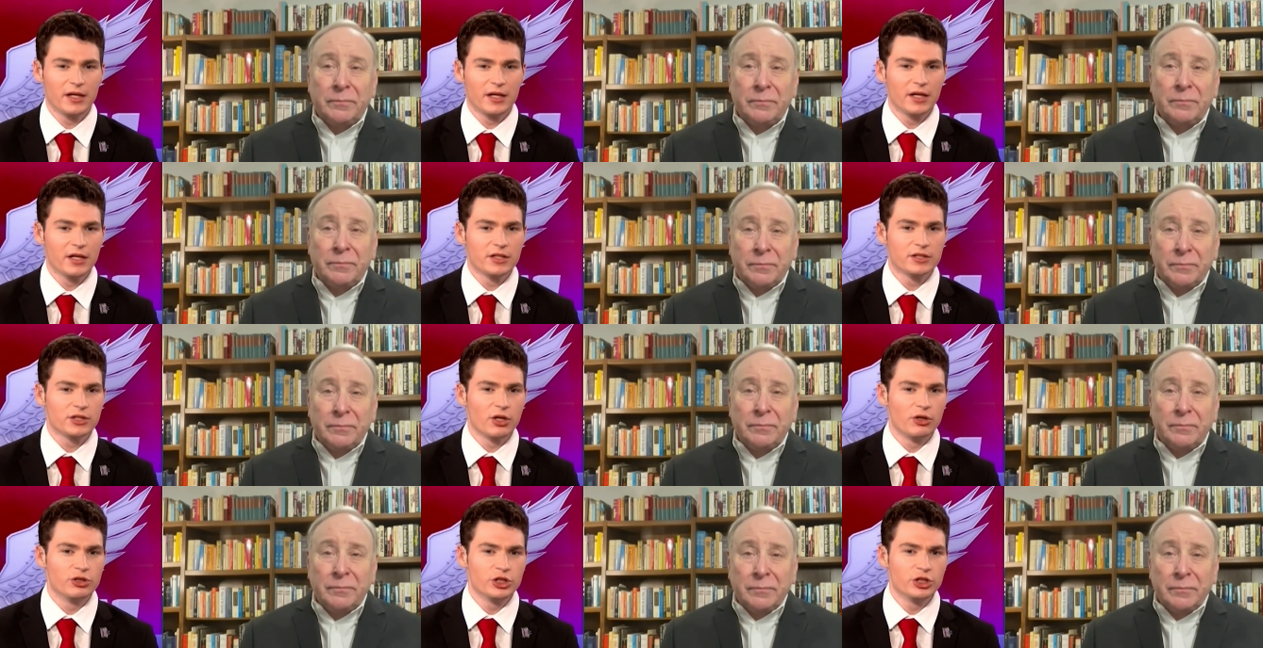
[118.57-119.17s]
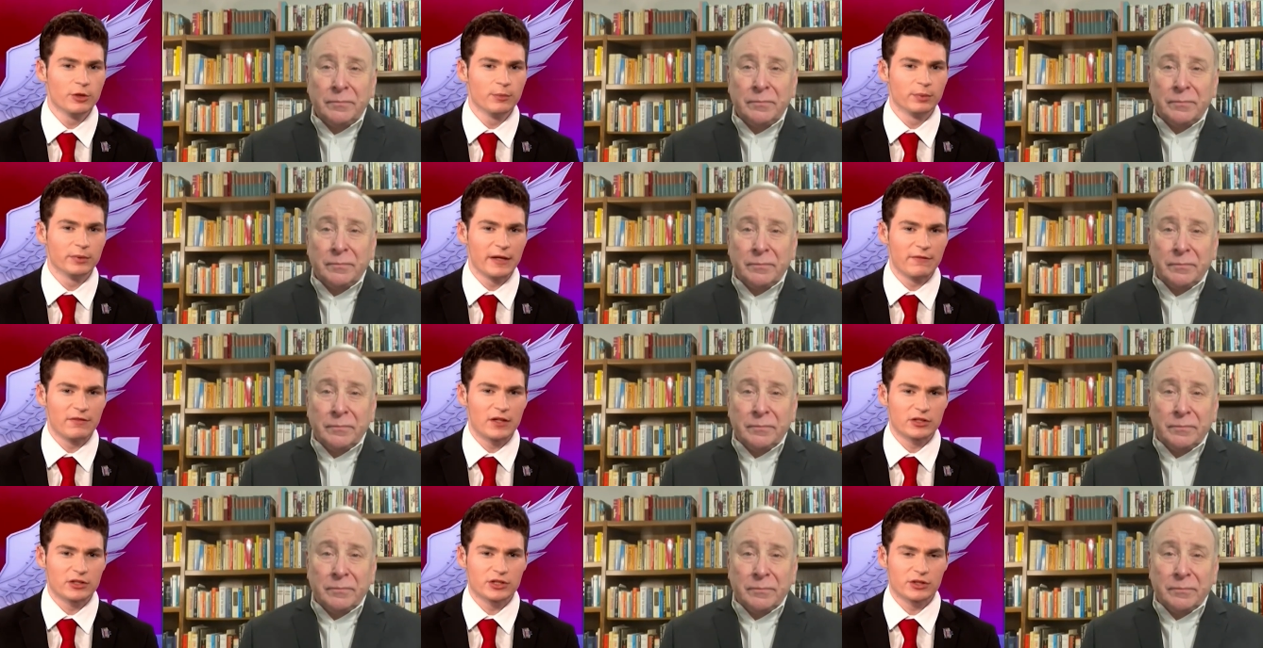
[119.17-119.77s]
Speaker 1: So do you believe
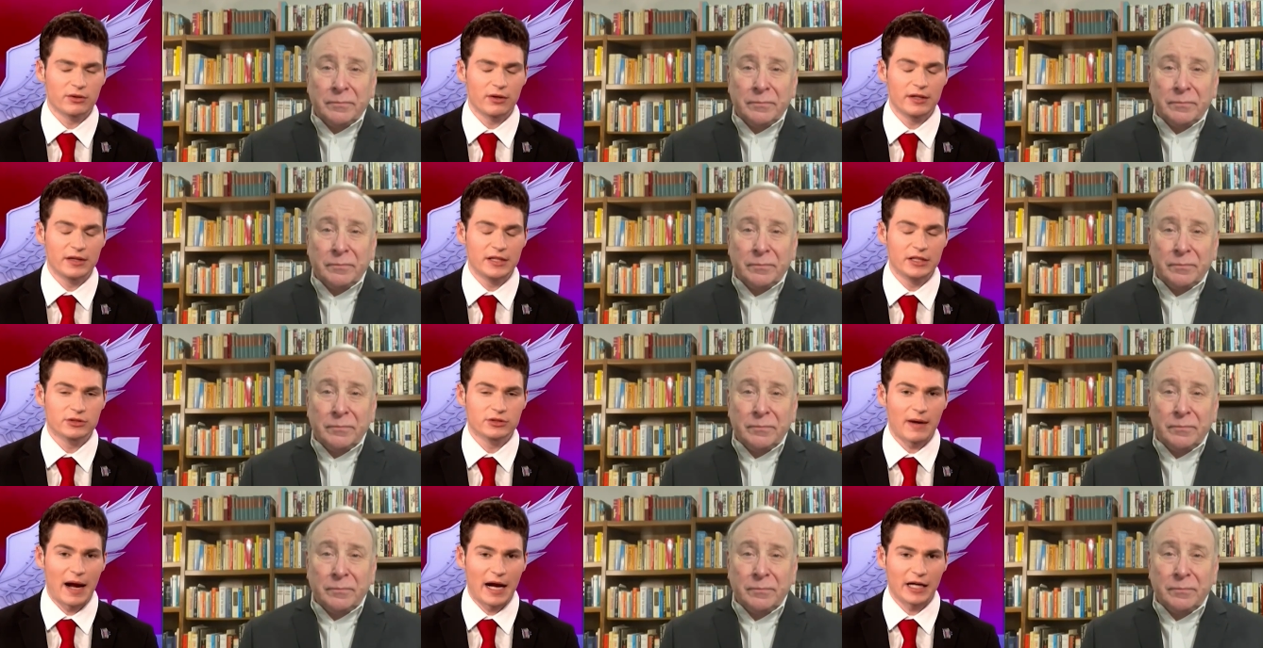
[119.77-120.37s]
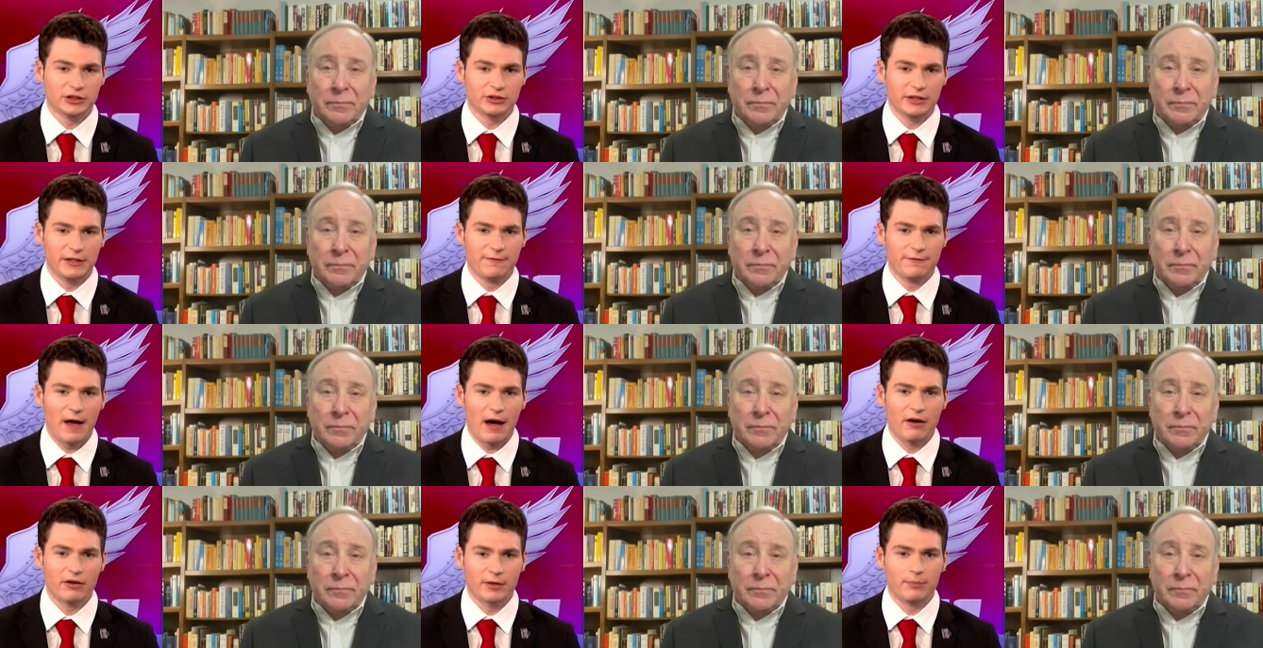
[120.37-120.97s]
this, these are actually
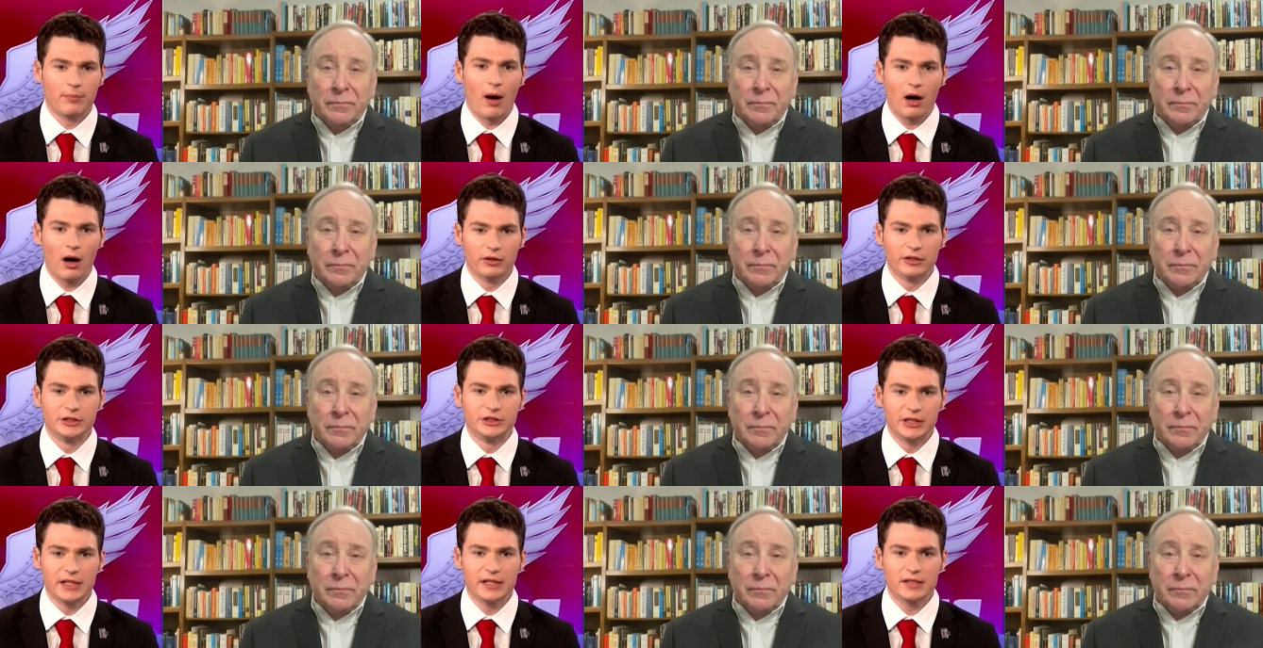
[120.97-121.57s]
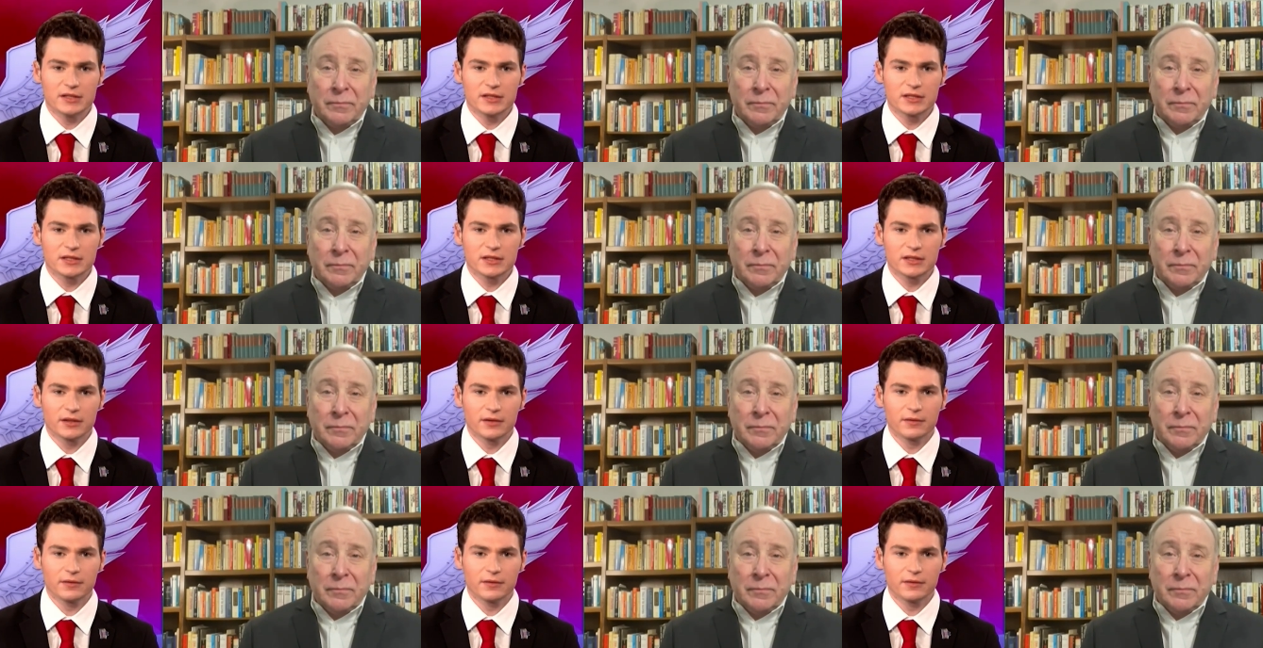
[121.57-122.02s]
valid apologies?